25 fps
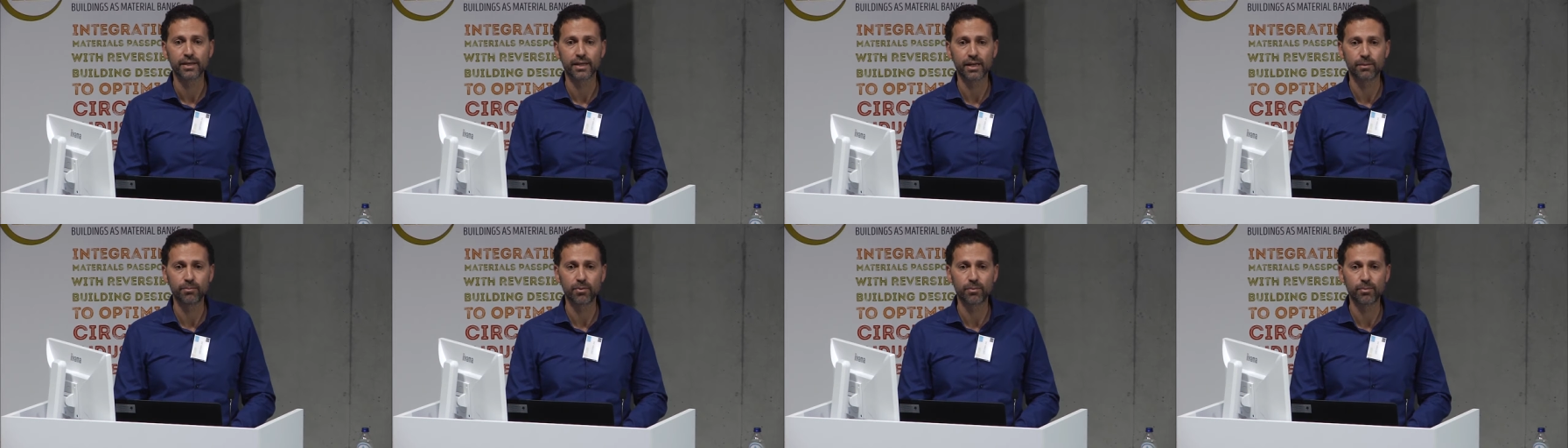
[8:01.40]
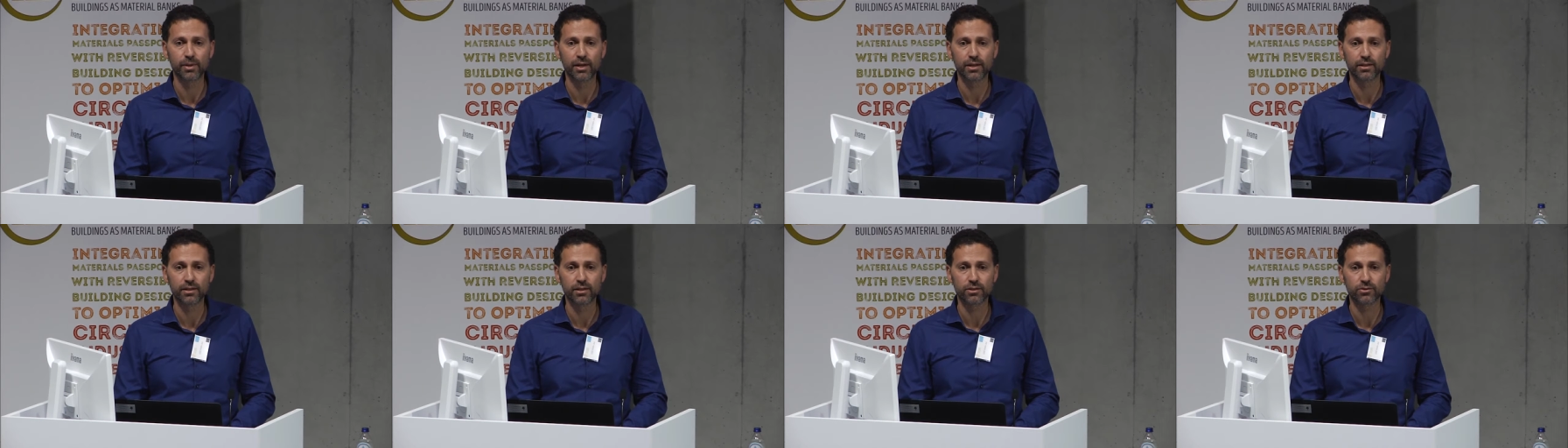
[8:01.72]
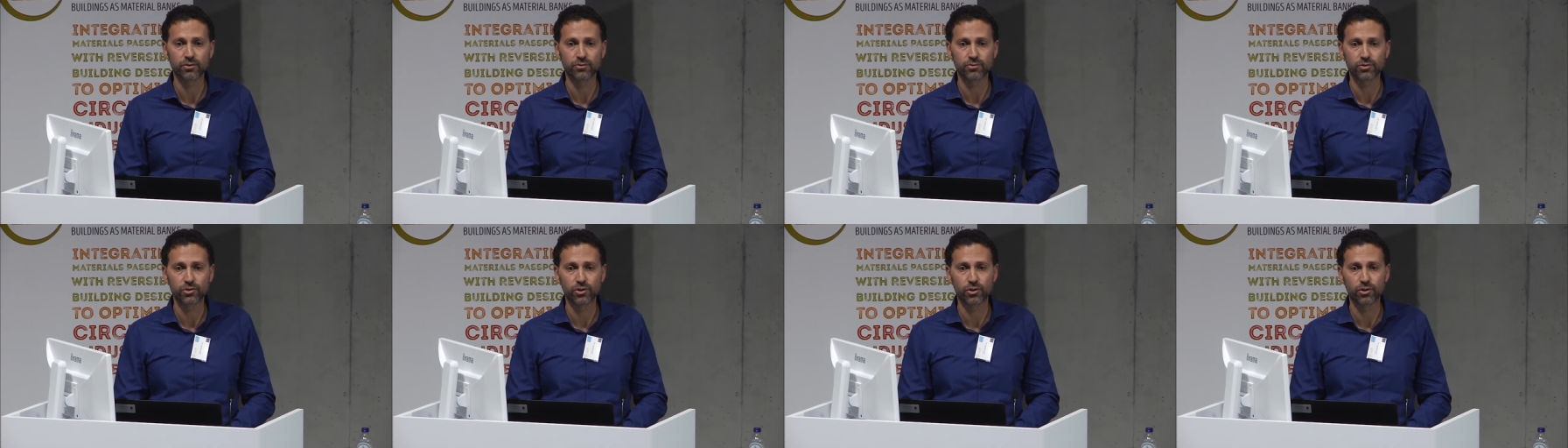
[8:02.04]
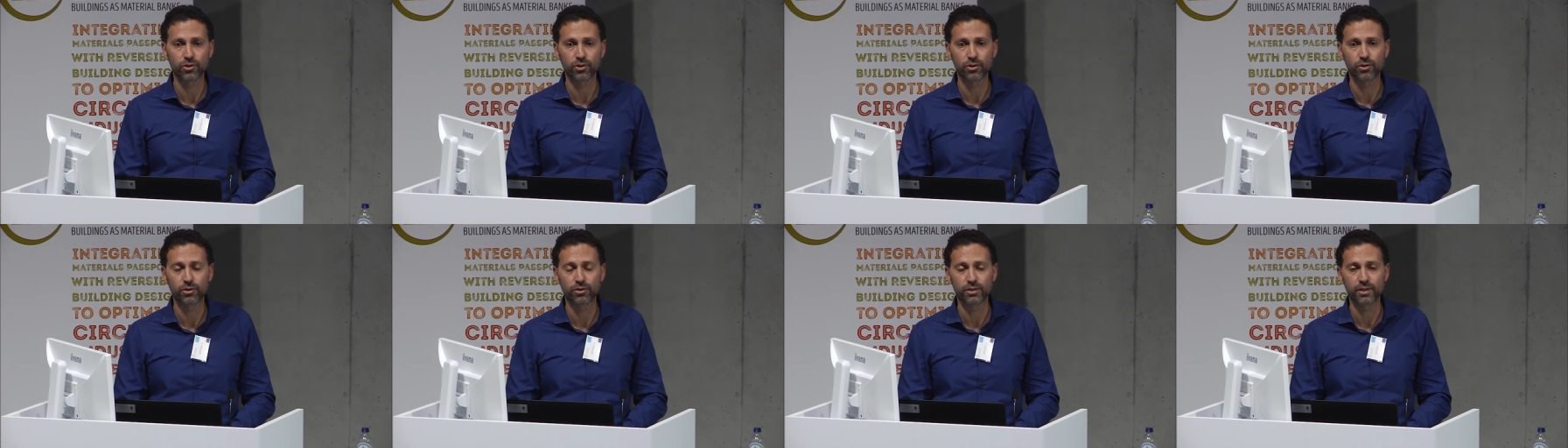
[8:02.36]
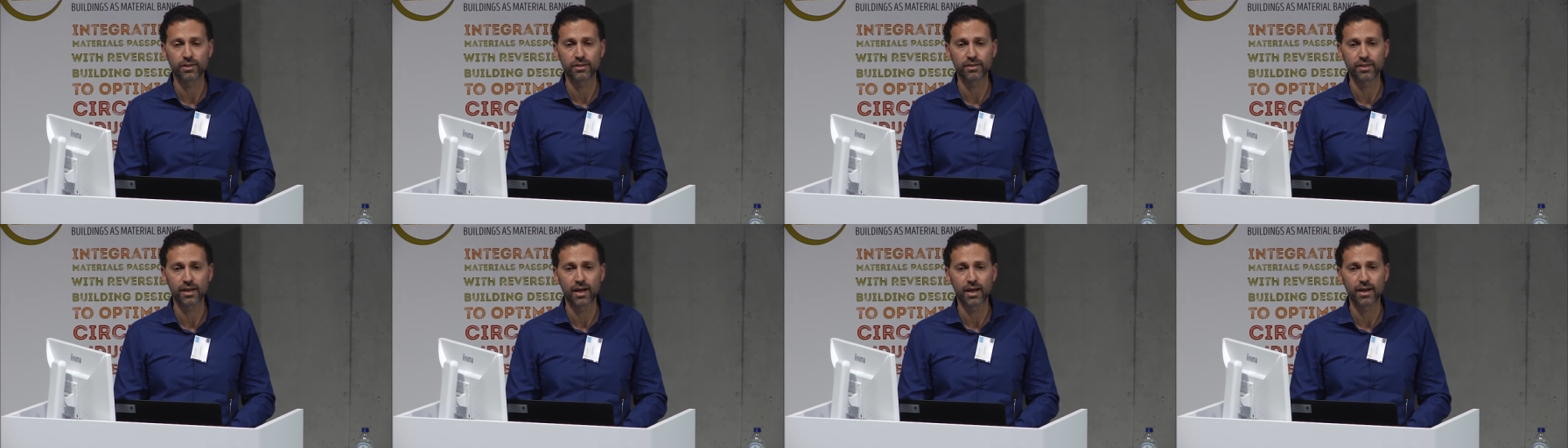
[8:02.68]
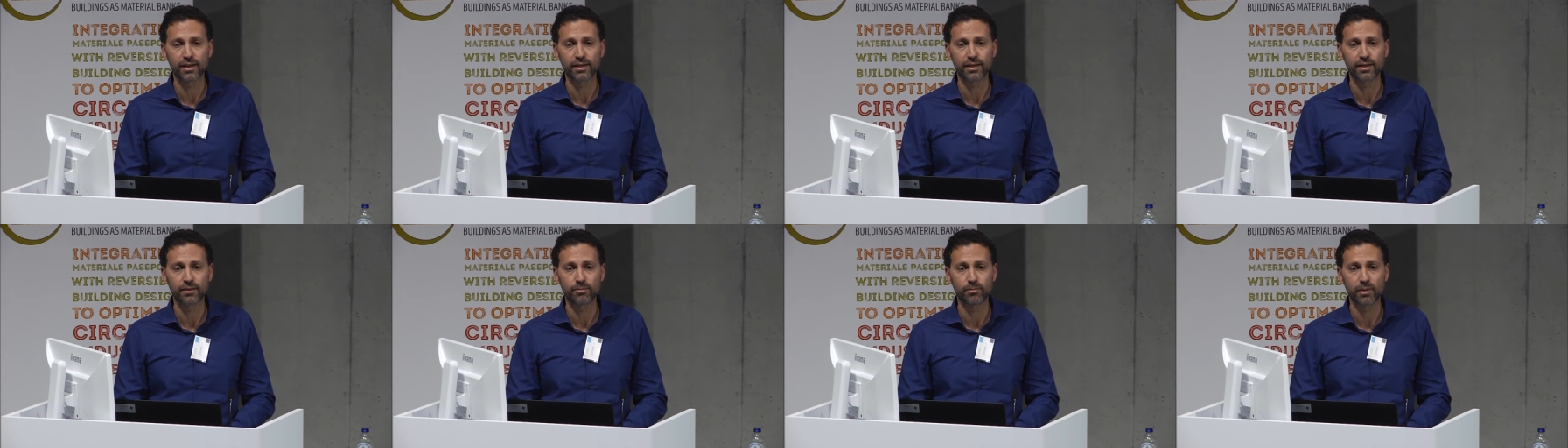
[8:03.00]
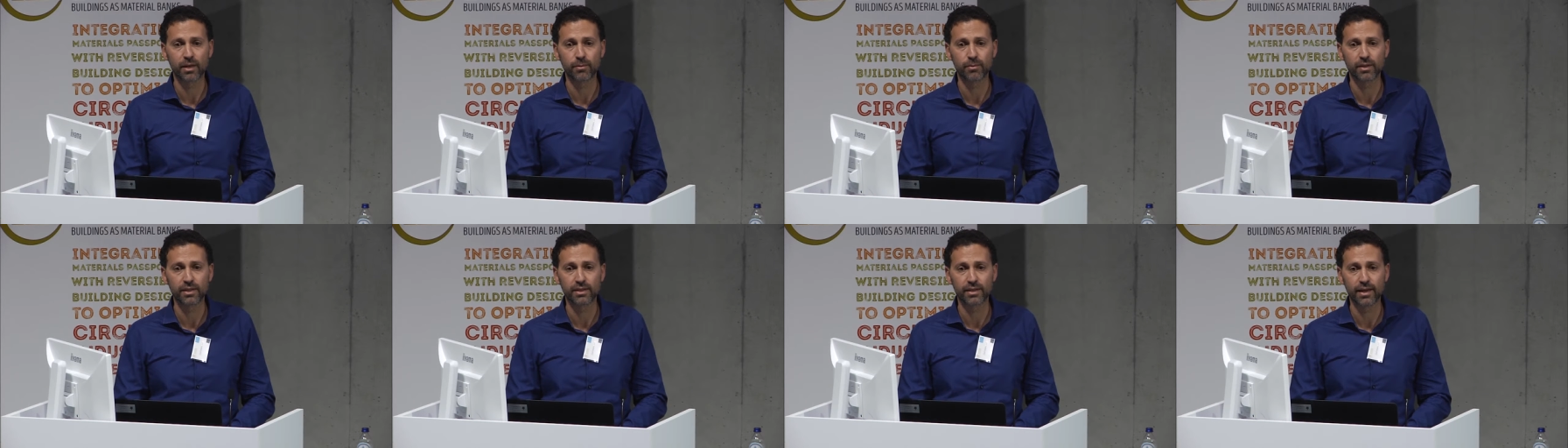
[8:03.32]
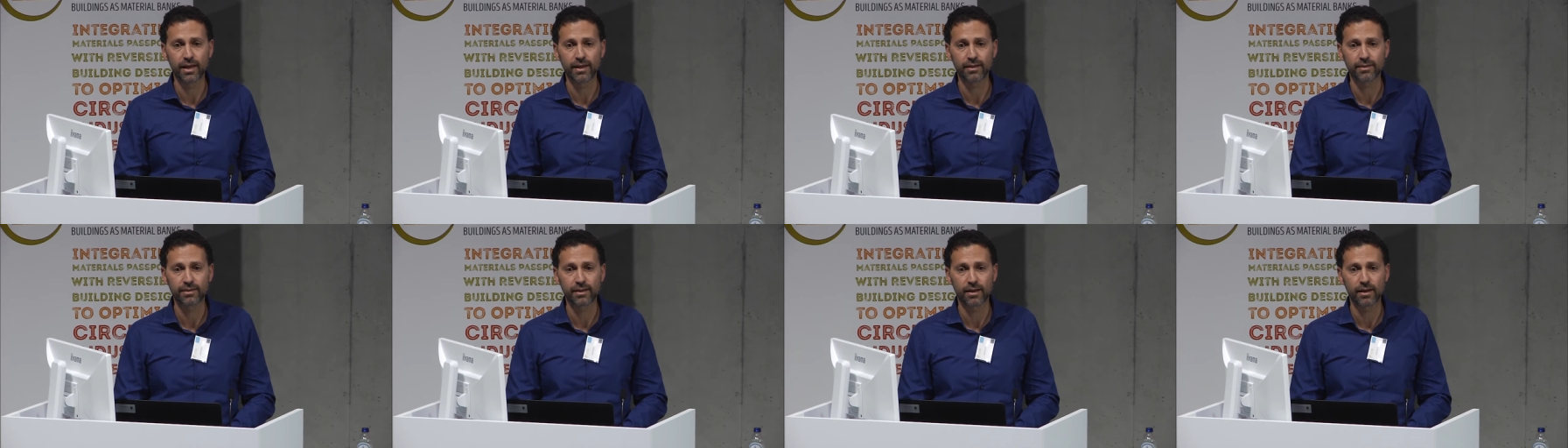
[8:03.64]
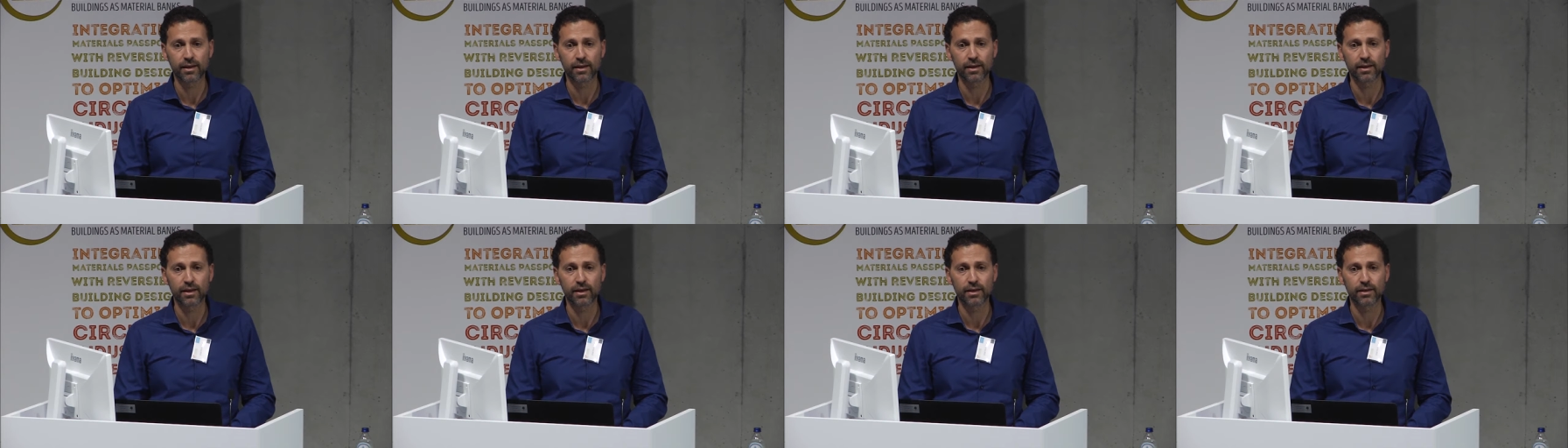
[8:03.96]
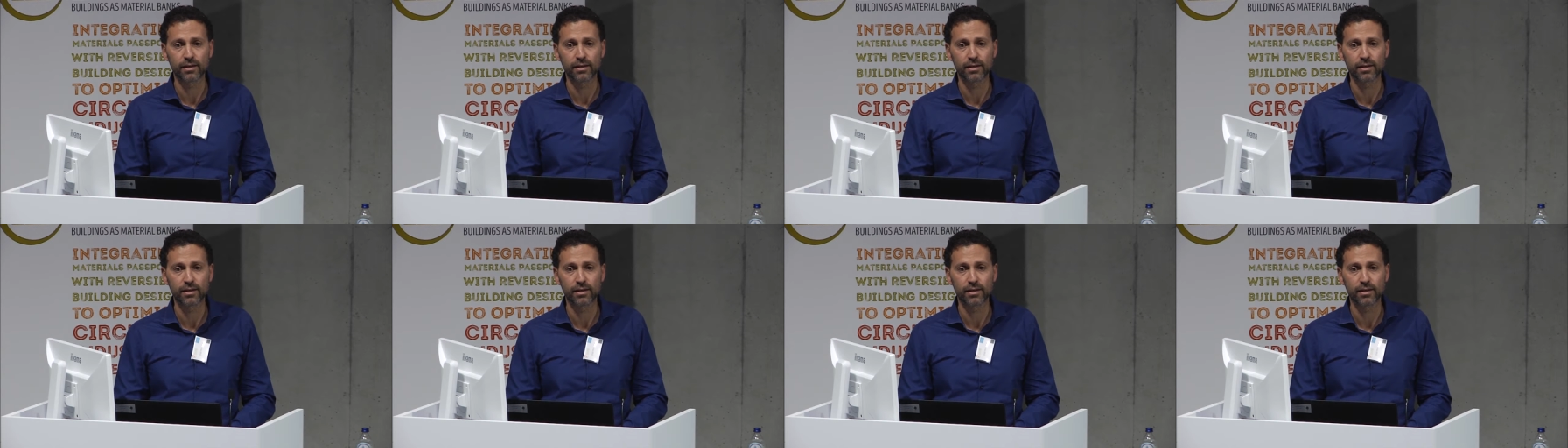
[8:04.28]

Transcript: capabilities of circular design and maybe data